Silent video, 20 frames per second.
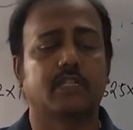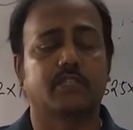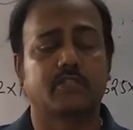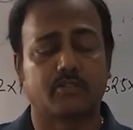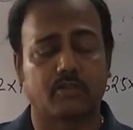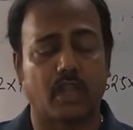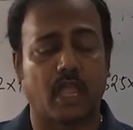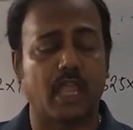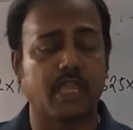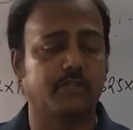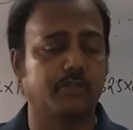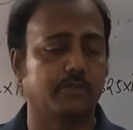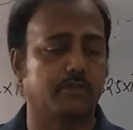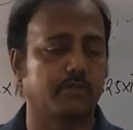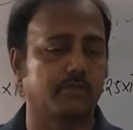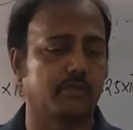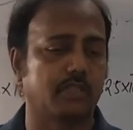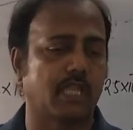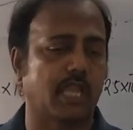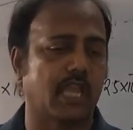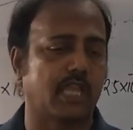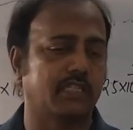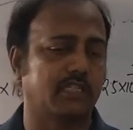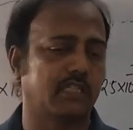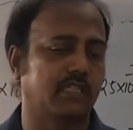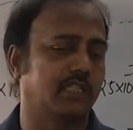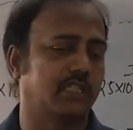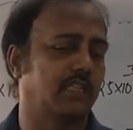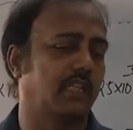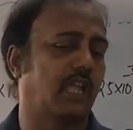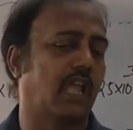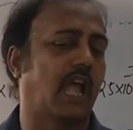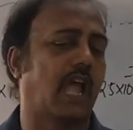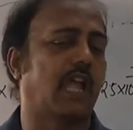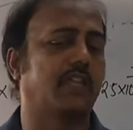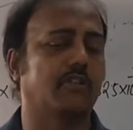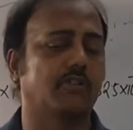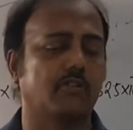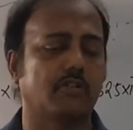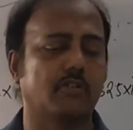Try to do that.
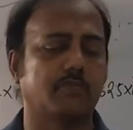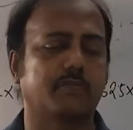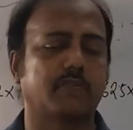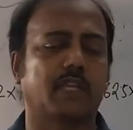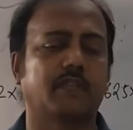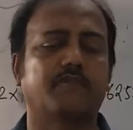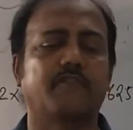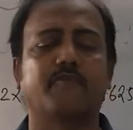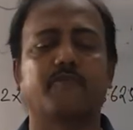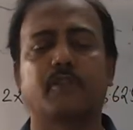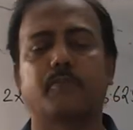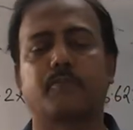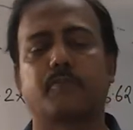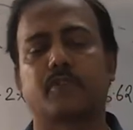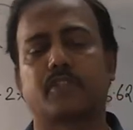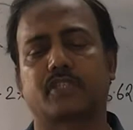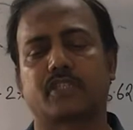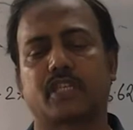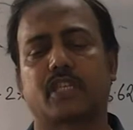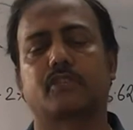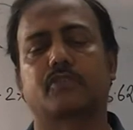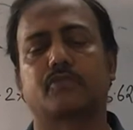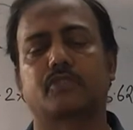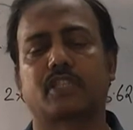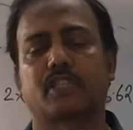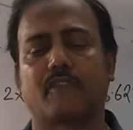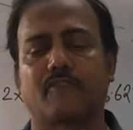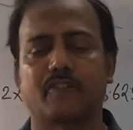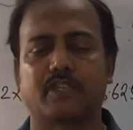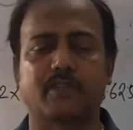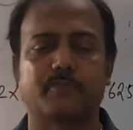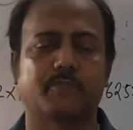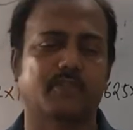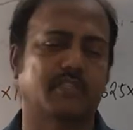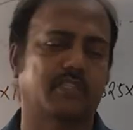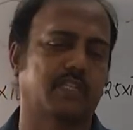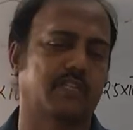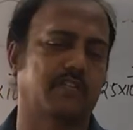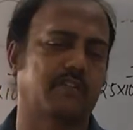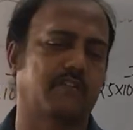I hope that 50% to
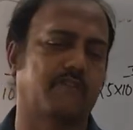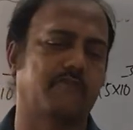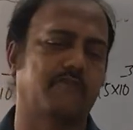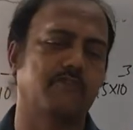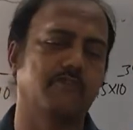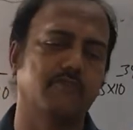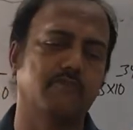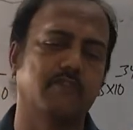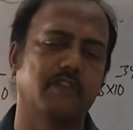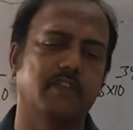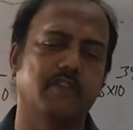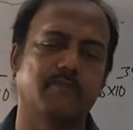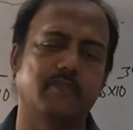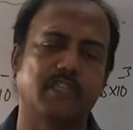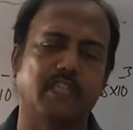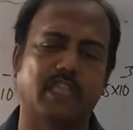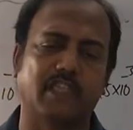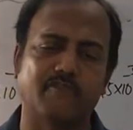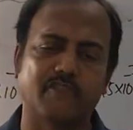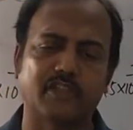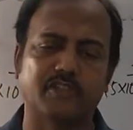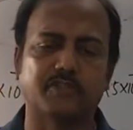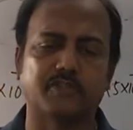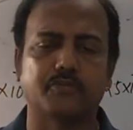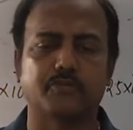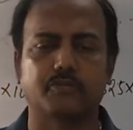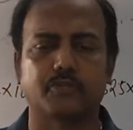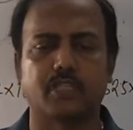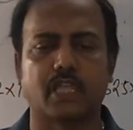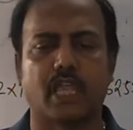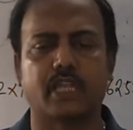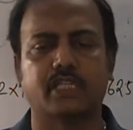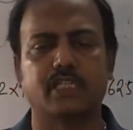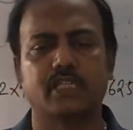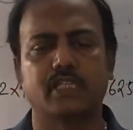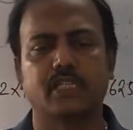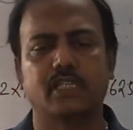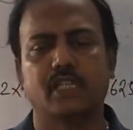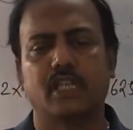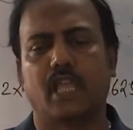70% of you will be able to do that.
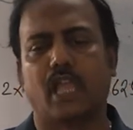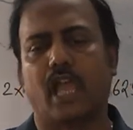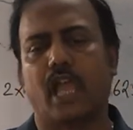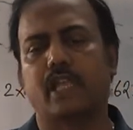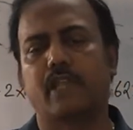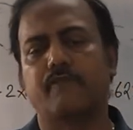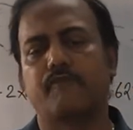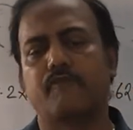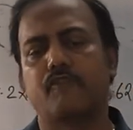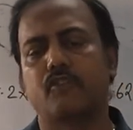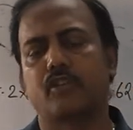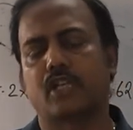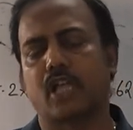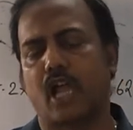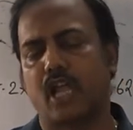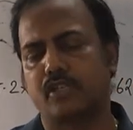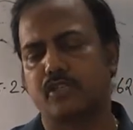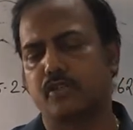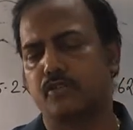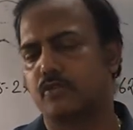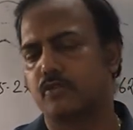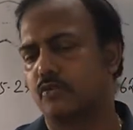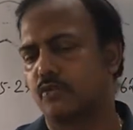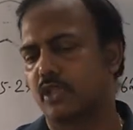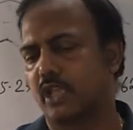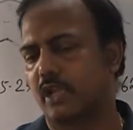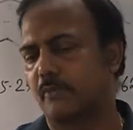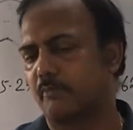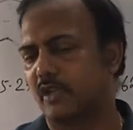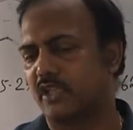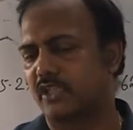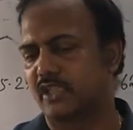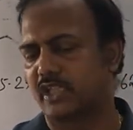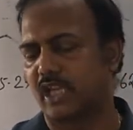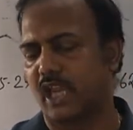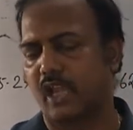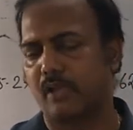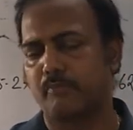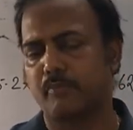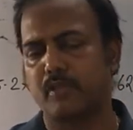And if you can't do, then please
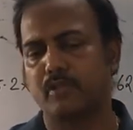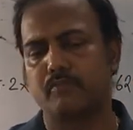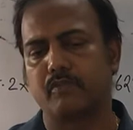tell me.